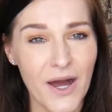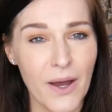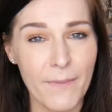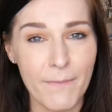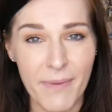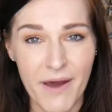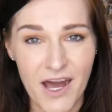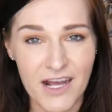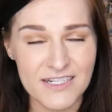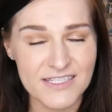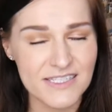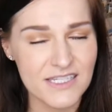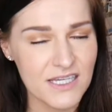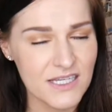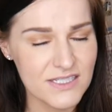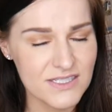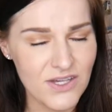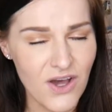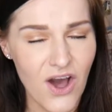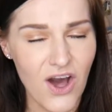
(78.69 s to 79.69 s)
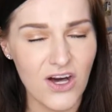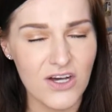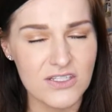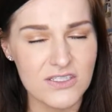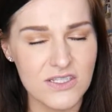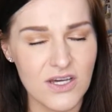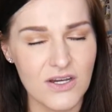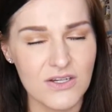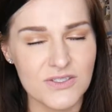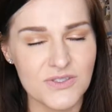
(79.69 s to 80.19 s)
unboxings,
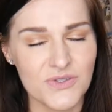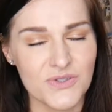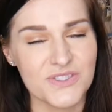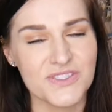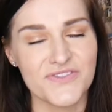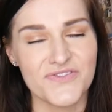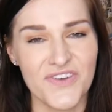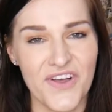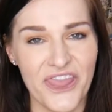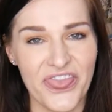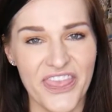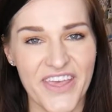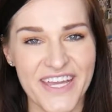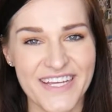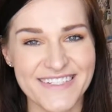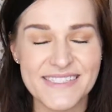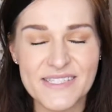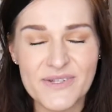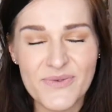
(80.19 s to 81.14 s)
hauls, all sorts of fun things.